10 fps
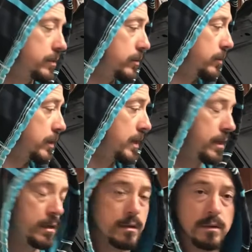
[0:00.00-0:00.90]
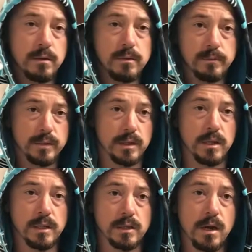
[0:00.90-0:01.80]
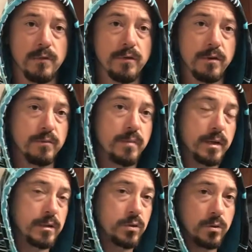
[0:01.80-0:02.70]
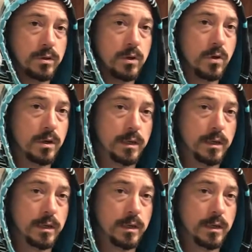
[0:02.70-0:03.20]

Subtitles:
took the connector off of my donor car,